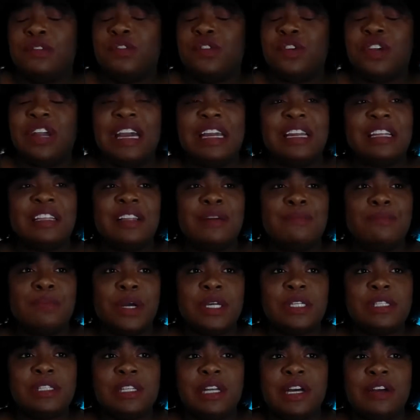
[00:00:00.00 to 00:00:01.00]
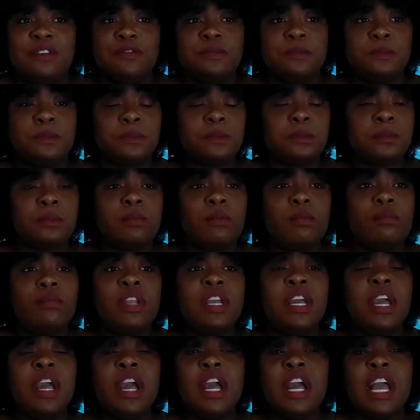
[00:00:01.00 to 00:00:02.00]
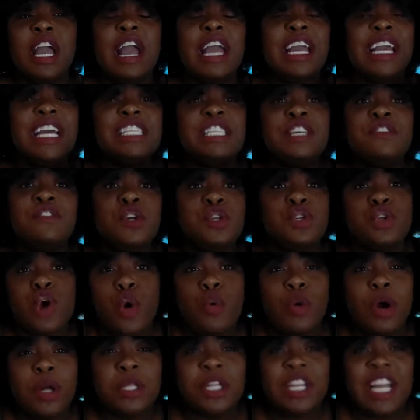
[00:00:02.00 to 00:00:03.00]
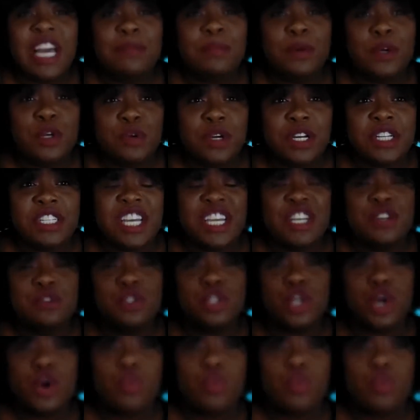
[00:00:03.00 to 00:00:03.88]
If you're getting the breast lift, I guess if you don't want the lipo, you could say you